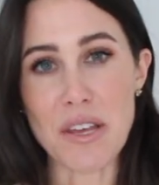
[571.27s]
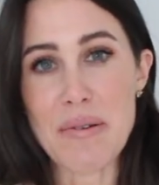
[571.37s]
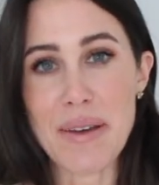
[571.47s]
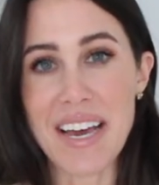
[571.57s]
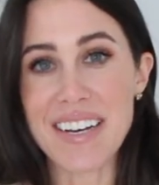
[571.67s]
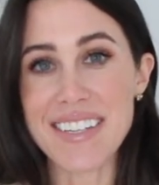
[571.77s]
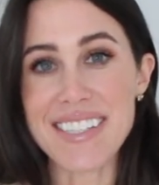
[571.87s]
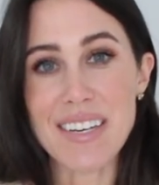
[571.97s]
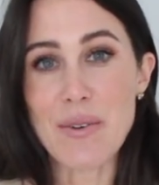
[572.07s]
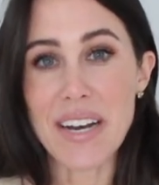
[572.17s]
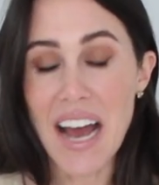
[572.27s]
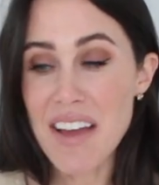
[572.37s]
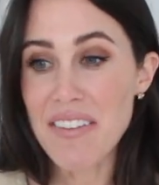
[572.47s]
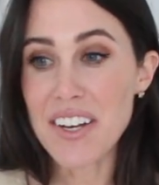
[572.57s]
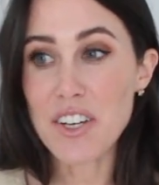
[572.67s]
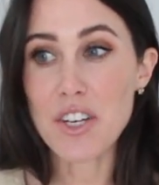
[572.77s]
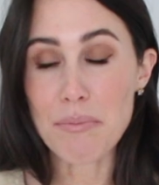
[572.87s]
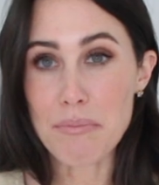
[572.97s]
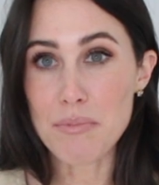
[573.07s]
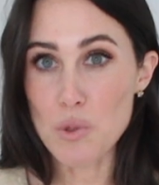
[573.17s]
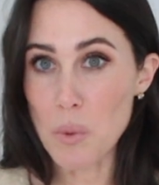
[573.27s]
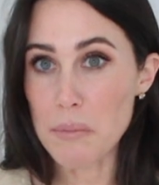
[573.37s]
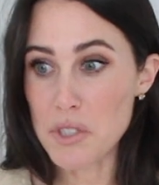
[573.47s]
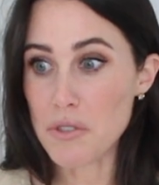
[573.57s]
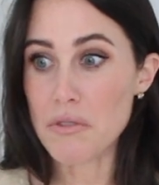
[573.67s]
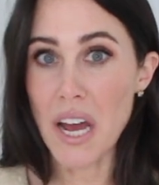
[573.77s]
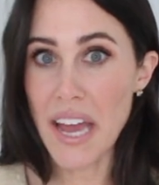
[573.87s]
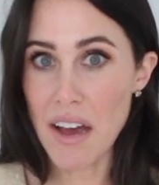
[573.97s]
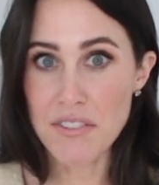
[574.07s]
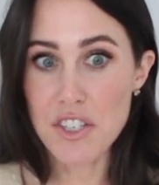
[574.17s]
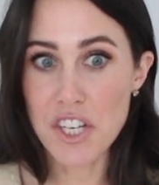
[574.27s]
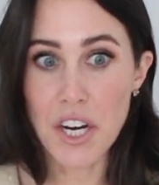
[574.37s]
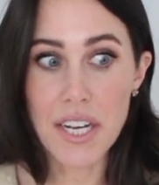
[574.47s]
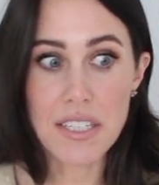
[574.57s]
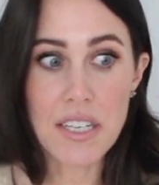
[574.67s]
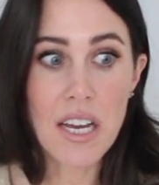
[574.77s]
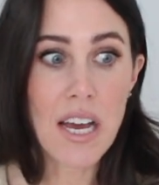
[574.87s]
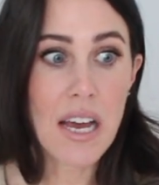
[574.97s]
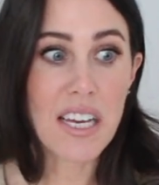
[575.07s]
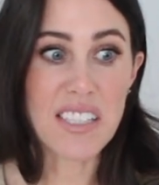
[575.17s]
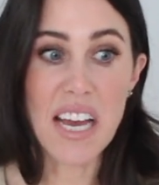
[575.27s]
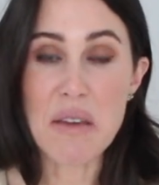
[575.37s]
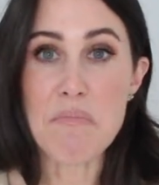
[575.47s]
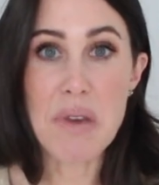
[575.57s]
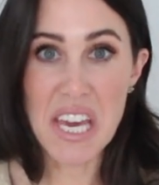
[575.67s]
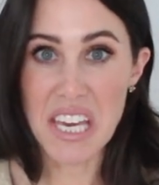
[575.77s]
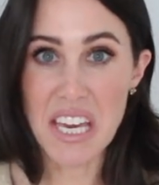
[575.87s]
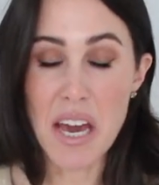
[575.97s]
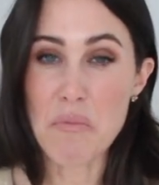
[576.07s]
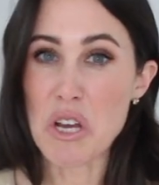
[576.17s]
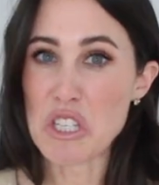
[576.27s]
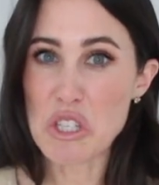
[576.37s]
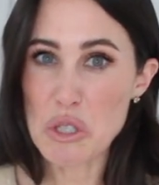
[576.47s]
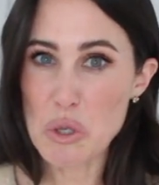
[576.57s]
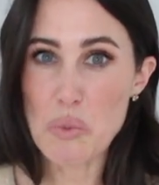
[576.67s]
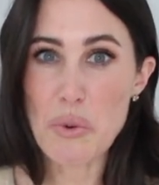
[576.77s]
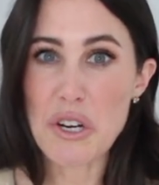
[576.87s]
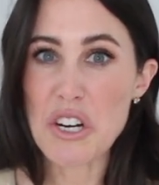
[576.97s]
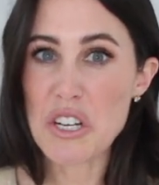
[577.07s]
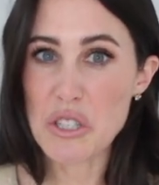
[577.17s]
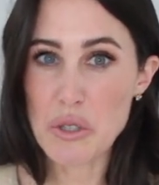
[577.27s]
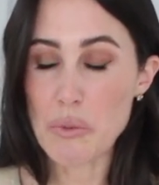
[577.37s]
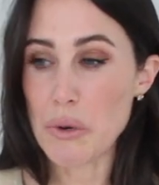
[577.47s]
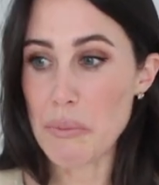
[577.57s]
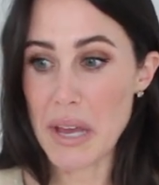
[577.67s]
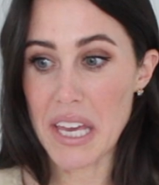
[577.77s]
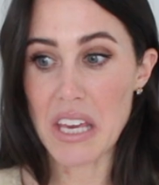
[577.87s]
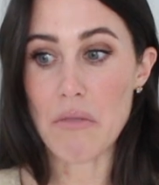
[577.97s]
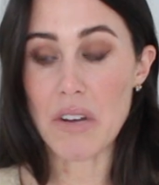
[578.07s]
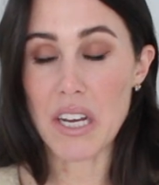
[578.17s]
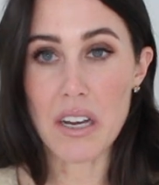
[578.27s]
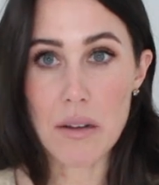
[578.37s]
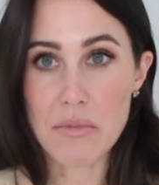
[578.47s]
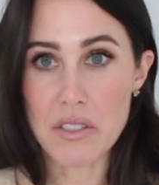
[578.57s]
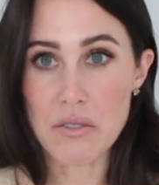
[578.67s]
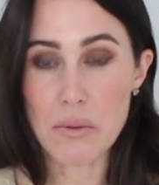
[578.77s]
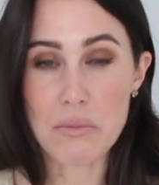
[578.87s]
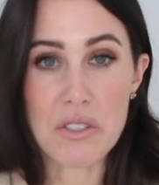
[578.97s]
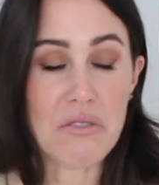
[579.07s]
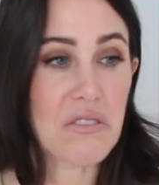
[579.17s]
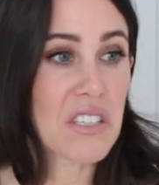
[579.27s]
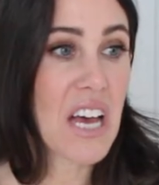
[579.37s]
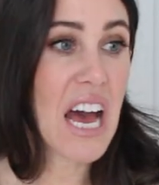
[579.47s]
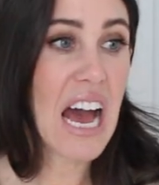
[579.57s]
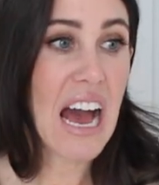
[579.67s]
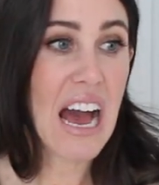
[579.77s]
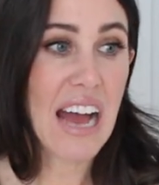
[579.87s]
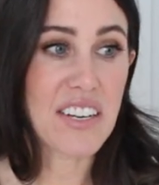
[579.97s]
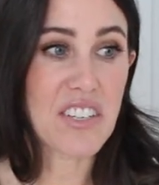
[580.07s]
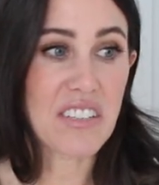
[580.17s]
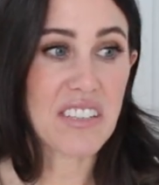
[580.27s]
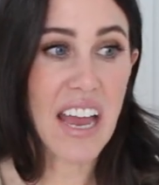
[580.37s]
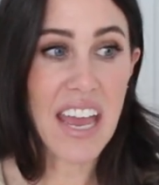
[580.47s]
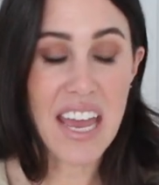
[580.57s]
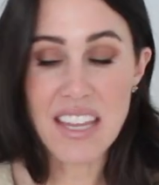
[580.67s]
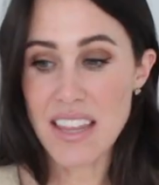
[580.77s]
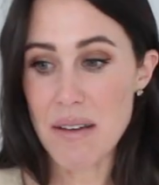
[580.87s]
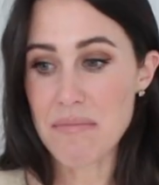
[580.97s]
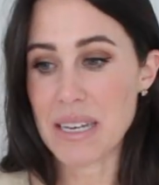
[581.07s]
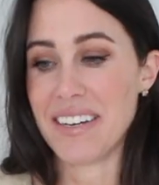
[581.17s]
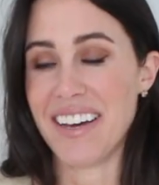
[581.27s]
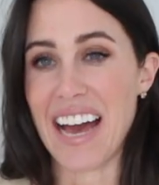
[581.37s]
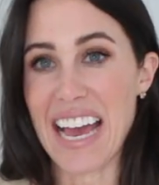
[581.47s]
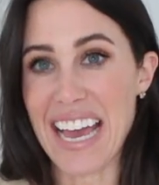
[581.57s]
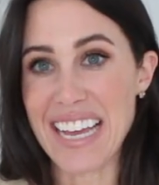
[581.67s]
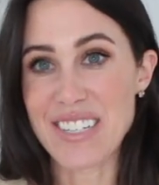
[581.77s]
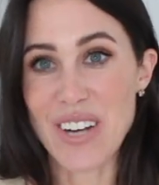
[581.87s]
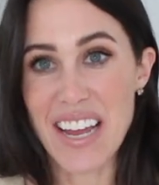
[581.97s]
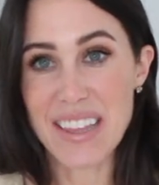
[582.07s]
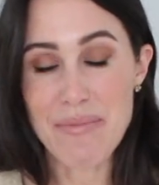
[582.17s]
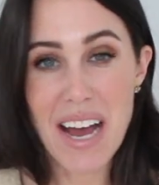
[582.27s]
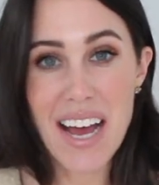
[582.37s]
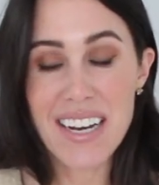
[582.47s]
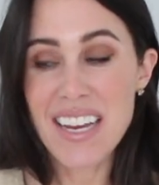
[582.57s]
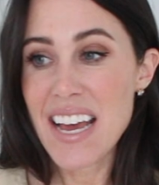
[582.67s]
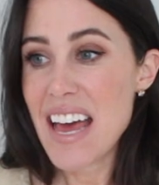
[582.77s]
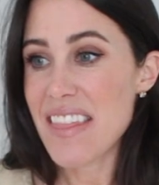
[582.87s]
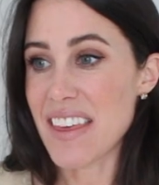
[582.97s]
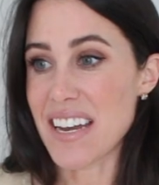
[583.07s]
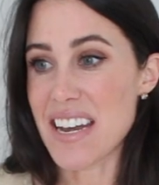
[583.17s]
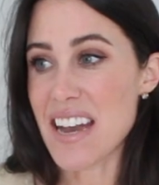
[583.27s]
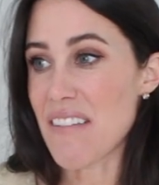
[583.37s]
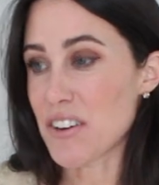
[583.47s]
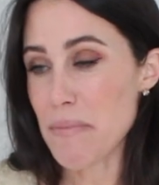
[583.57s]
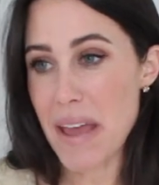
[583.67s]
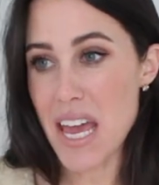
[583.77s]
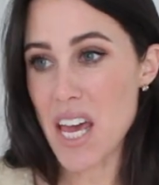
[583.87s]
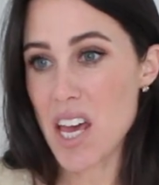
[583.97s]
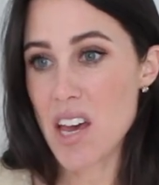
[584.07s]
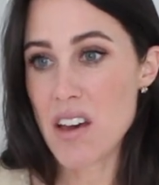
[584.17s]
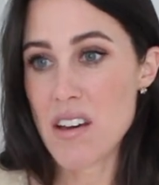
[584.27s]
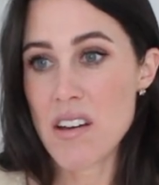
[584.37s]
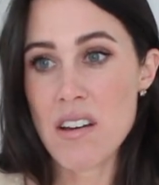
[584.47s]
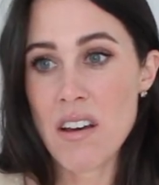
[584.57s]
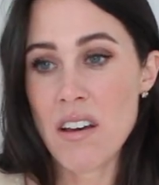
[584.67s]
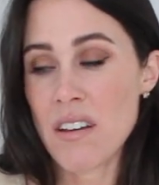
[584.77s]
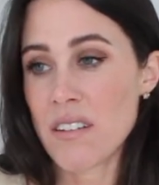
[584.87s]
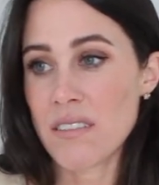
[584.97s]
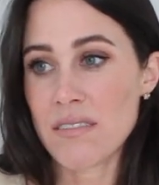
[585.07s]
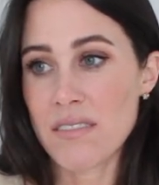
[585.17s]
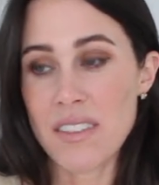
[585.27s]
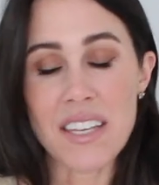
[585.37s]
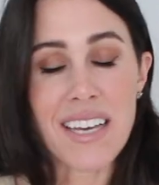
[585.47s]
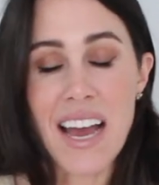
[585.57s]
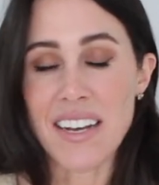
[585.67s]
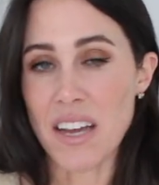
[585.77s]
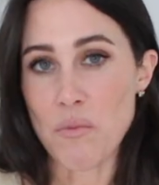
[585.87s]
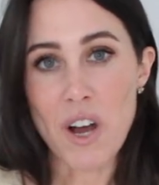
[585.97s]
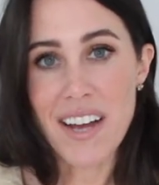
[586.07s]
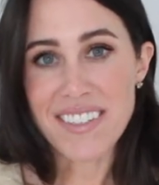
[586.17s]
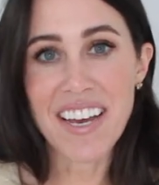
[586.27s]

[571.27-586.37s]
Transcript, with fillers: them because when I find a good swimsuit, I have to share it because I am picky. I'm super, super picky when it comes to swimsuits. I just I hate them. I hate trying them on. They never make the kind I want.